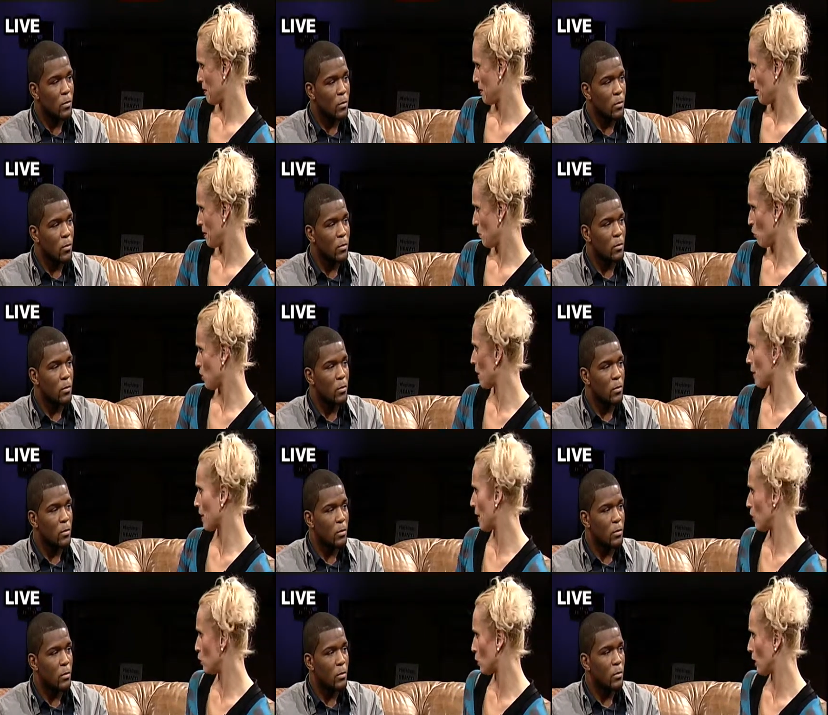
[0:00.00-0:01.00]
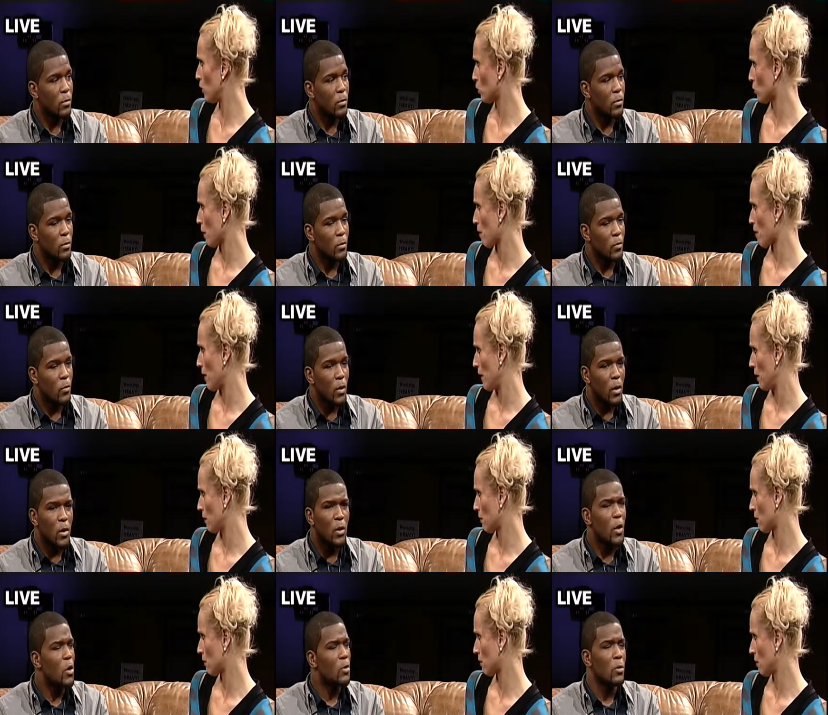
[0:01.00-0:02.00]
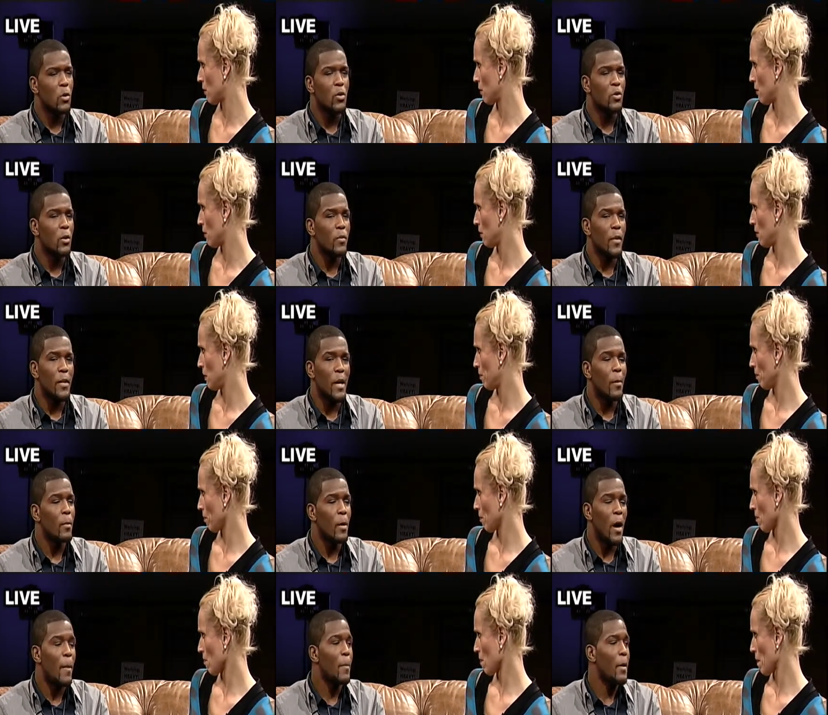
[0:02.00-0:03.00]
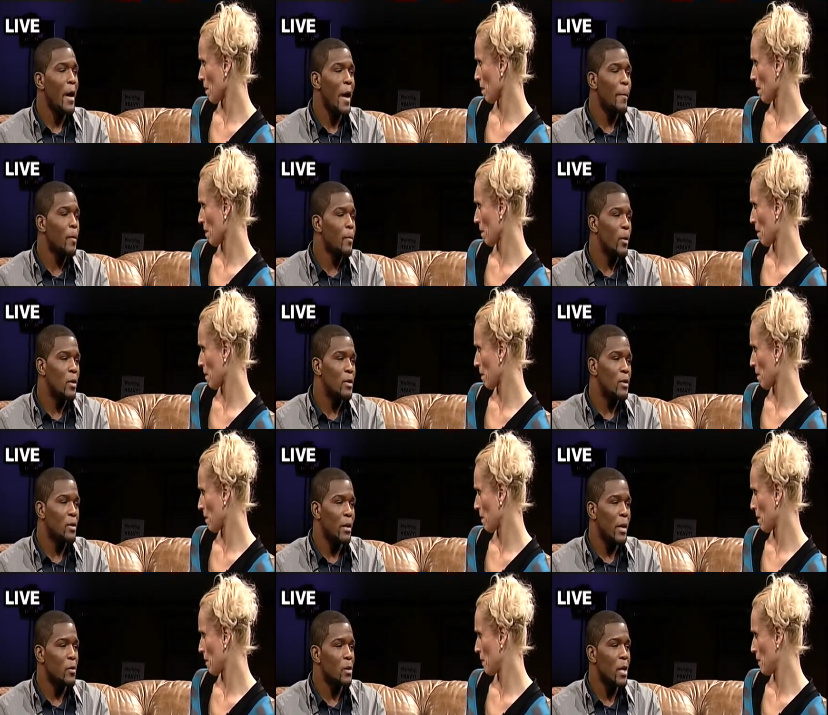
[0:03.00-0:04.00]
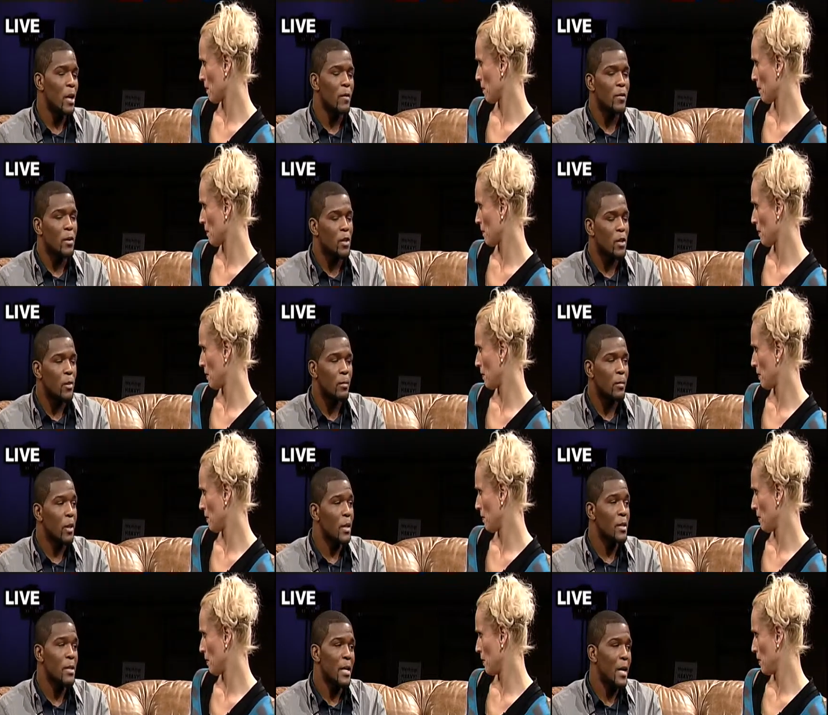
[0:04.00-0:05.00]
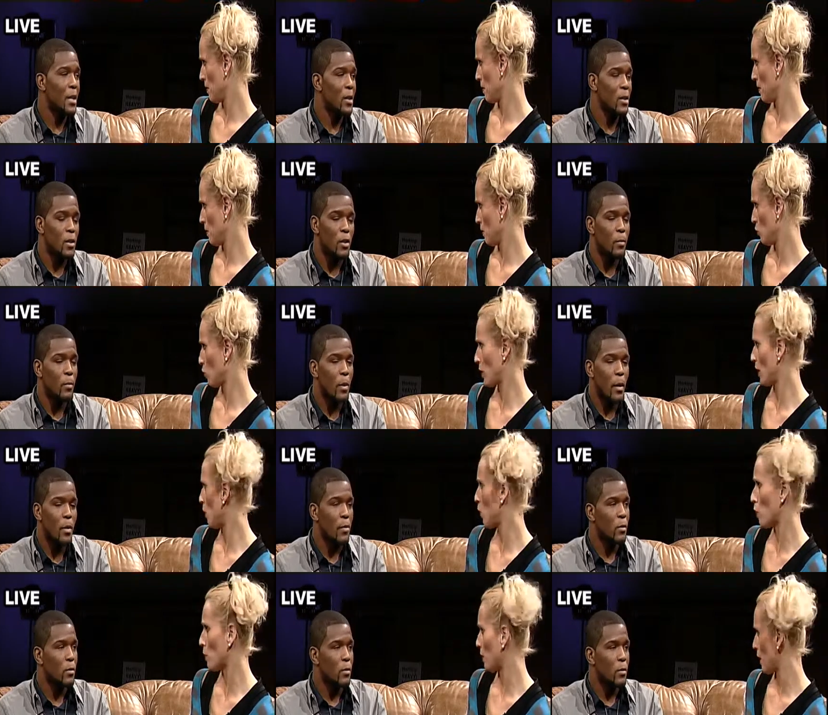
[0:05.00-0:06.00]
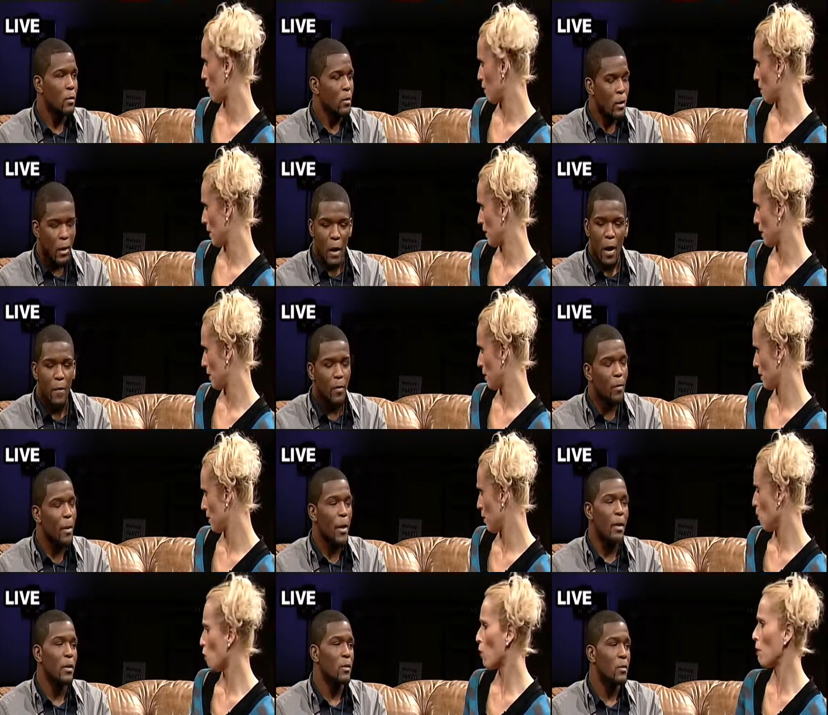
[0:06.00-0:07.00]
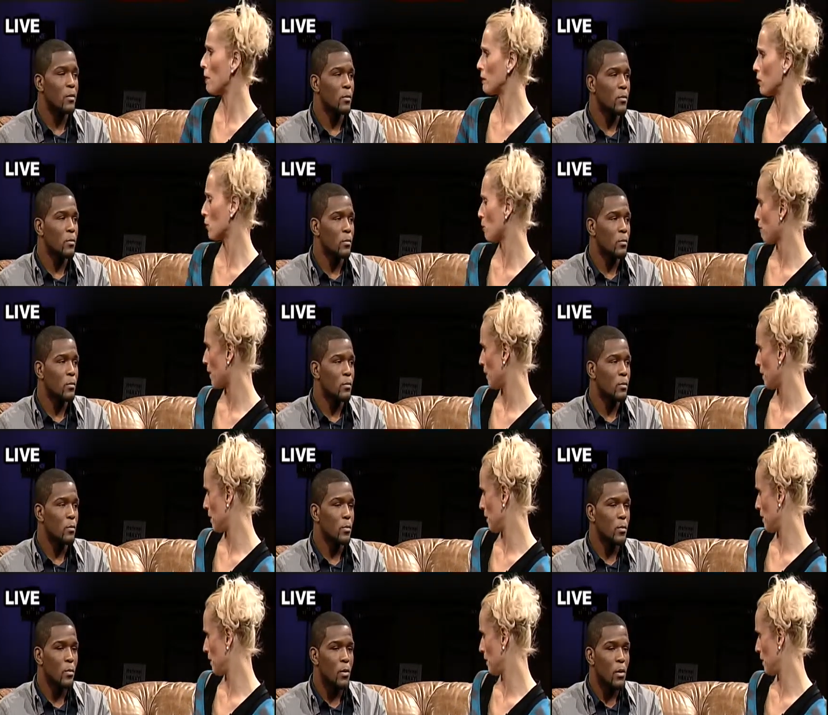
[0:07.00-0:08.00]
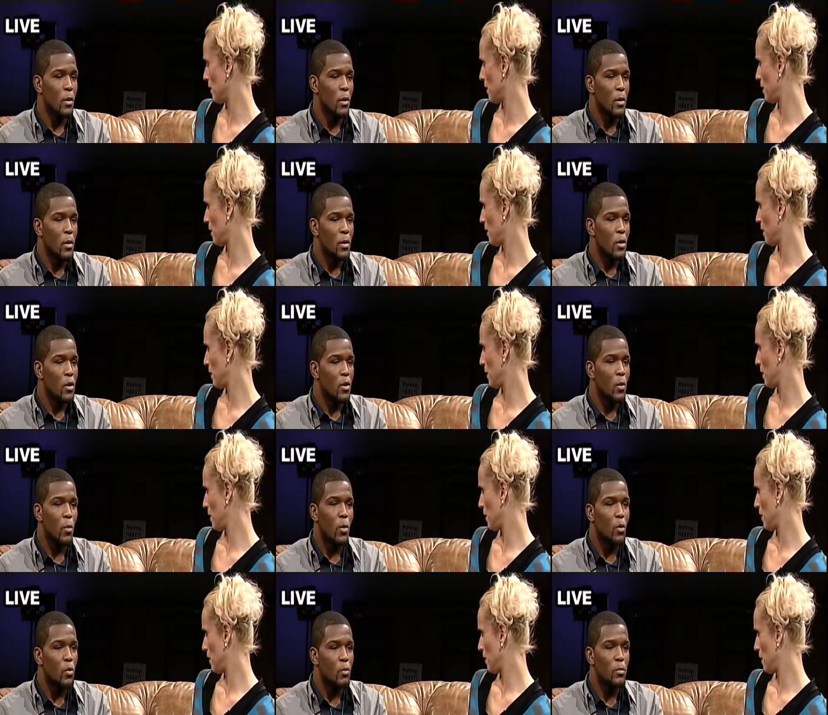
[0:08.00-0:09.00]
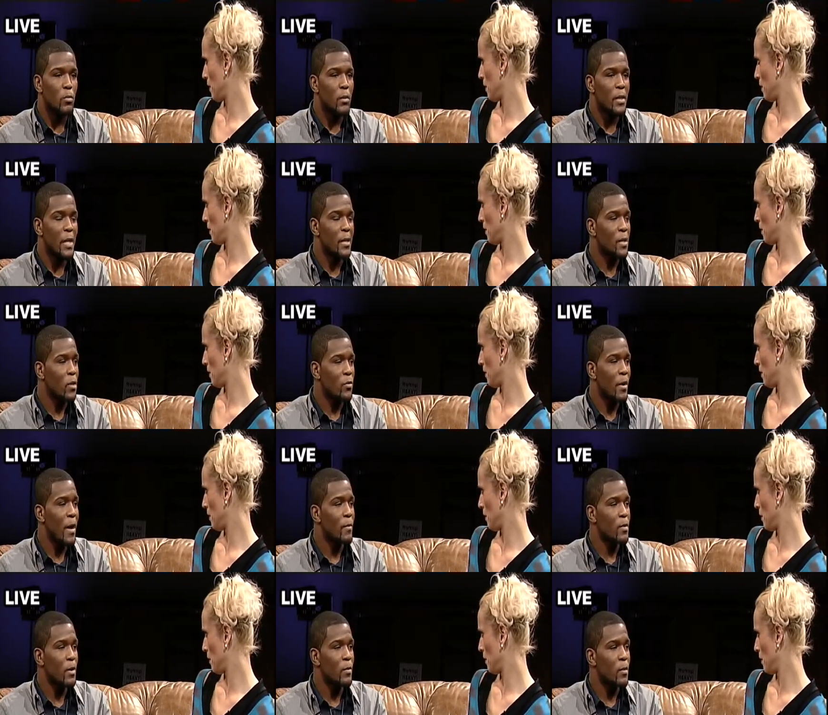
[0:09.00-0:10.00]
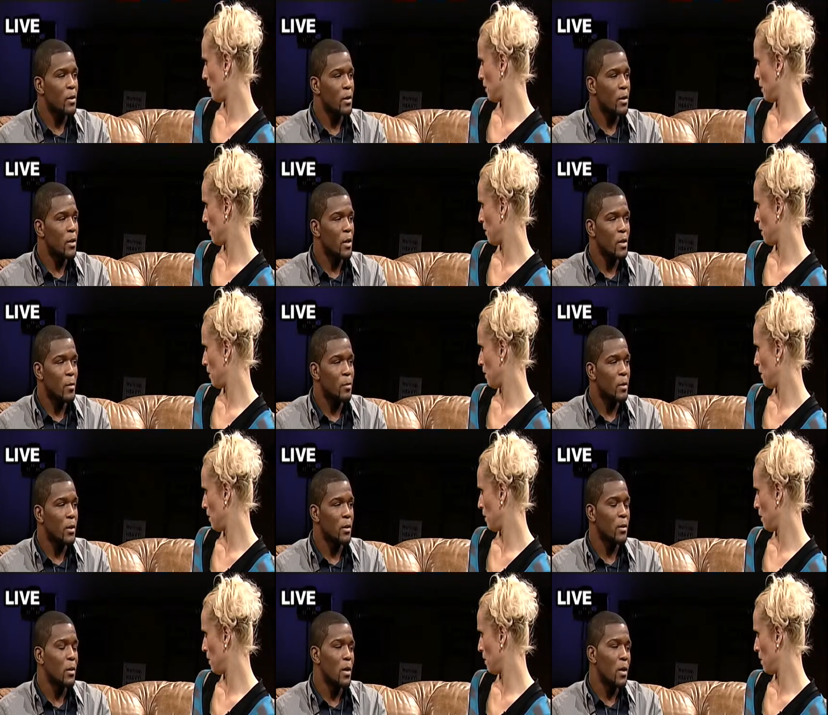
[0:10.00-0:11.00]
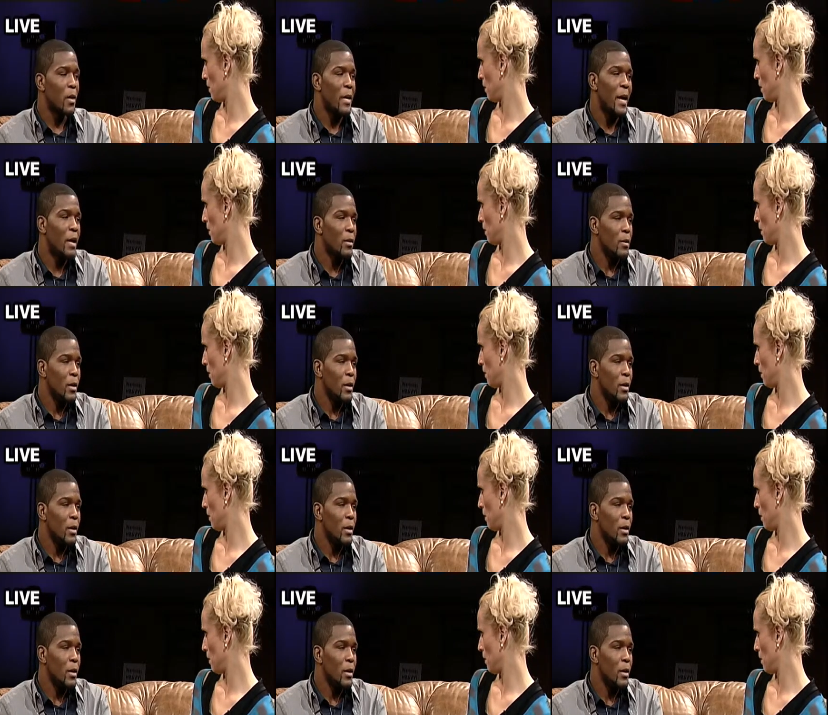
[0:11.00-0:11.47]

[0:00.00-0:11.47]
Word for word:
Speaker 1: He's not. you never get into any street fights. Person. No, no street fights. I'm, I'm a happy person outside of the gym, inside the gym. You get
Speaker 2: along with everybody.
Speaker 1: Everybody. What
Speaker 2: makes a good fighter?
Speaker 1: Someone who takes his craft seriously, discipline, not